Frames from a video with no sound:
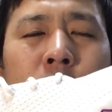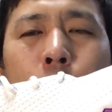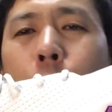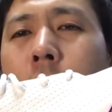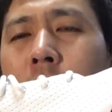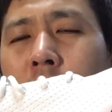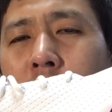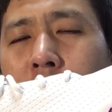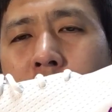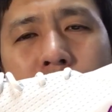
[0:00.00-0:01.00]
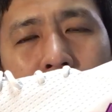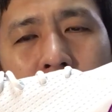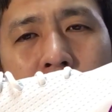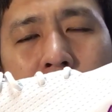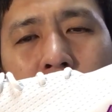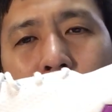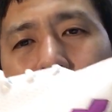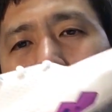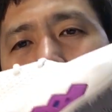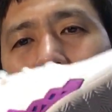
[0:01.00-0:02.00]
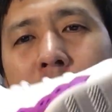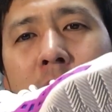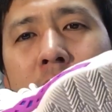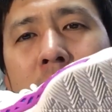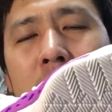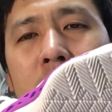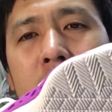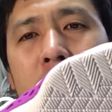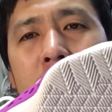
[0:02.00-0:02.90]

wear and tear. But that's not the case these days.